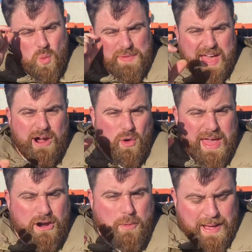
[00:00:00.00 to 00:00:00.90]
We're there or
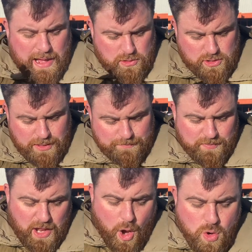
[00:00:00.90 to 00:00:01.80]
thereabouts.
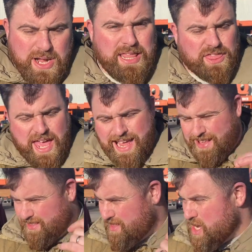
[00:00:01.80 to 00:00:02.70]
The only thing